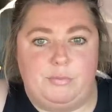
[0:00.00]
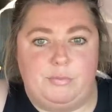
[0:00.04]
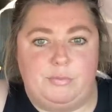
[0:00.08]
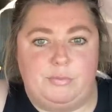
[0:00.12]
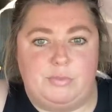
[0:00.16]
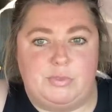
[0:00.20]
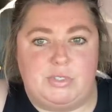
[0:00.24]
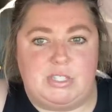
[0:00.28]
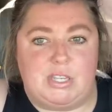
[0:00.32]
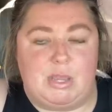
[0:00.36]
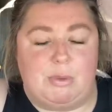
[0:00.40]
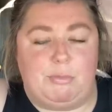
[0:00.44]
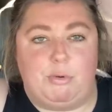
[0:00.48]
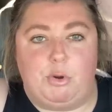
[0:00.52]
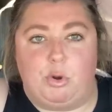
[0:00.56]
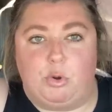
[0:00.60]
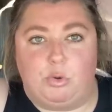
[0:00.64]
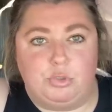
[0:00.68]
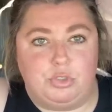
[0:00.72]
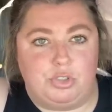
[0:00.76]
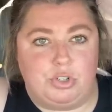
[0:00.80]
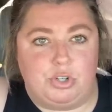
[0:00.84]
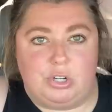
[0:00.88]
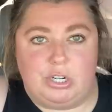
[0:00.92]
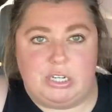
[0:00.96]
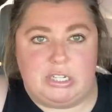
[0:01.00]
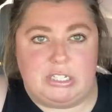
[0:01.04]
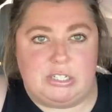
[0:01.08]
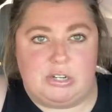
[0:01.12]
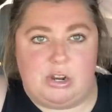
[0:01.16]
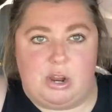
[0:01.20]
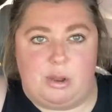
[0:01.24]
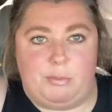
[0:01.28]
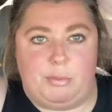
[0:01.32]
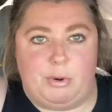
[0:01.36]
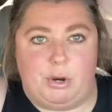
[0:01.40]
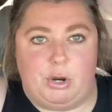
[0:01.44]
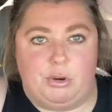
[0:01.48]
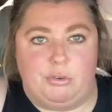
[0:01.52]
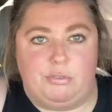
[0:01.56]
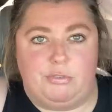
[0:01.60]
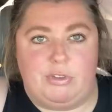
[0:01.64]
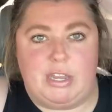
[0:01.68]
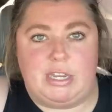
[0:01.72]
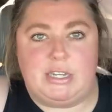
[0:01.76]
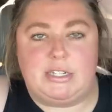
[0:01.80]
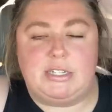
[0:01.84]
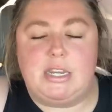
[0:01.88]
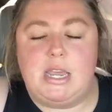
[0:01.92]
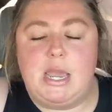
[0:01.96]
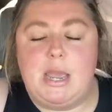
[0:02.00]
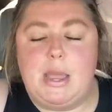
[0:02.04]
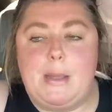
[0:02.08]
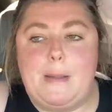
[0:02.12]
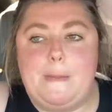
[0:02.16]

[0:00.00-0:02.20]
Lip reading: subculture is not perfect.